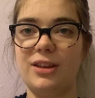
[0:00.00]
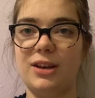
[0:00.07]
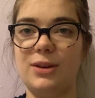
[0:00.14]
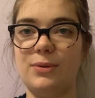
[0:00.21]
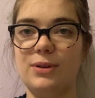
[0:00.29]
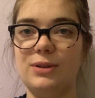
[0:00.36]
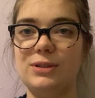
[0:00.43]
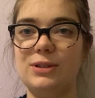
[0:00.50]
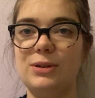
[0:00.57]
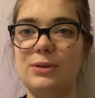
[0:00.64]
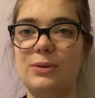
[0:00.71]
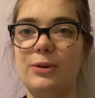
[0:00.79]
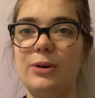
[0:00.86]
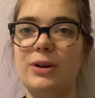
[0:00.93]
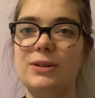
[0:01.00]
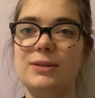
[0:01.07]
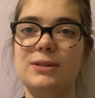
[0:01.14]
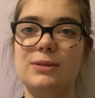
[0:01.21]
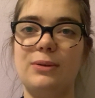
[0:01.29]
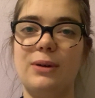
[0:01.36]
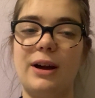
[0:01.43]
that you can do
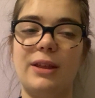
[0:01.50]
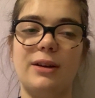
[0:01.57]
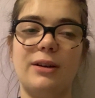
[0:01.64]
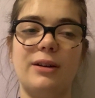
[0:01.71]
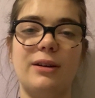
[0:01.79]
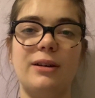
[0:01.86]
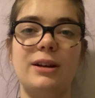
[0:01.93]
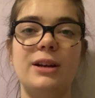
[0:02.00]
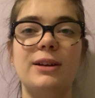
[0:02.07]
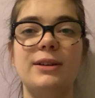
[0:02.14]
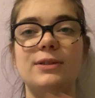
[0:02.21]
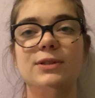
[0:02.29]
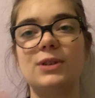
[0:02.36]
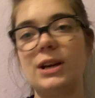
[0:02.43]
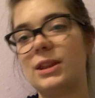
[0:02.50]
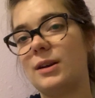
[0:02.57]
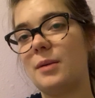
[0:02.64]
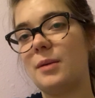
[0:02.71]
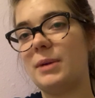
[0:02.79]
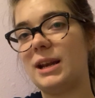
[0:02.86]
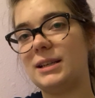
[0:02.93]
to either strengthen
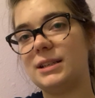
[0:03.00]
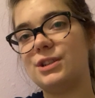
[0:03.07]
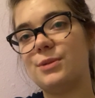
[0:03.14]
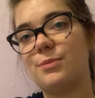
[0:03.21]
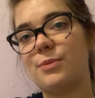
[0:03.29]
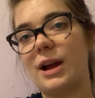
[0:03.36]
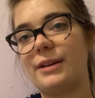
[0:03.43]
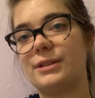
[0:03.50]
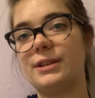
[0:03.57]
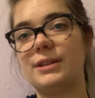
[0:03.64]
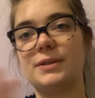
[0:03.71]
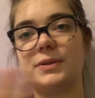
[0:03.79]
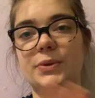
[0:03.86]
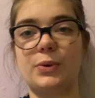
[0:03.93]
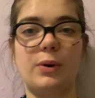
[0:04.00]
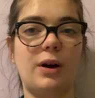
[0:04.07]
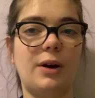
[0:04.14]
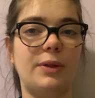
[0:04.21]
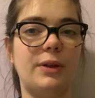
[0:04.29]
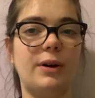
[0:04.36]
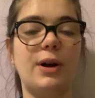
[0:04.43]
a meditation practice or
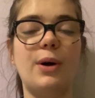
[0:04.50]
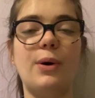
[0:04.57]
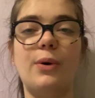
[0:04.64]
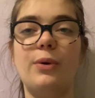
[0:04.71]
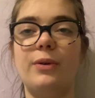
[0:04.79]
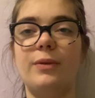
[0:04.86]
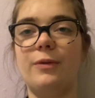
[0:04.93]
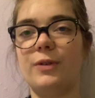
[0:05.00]
on their own.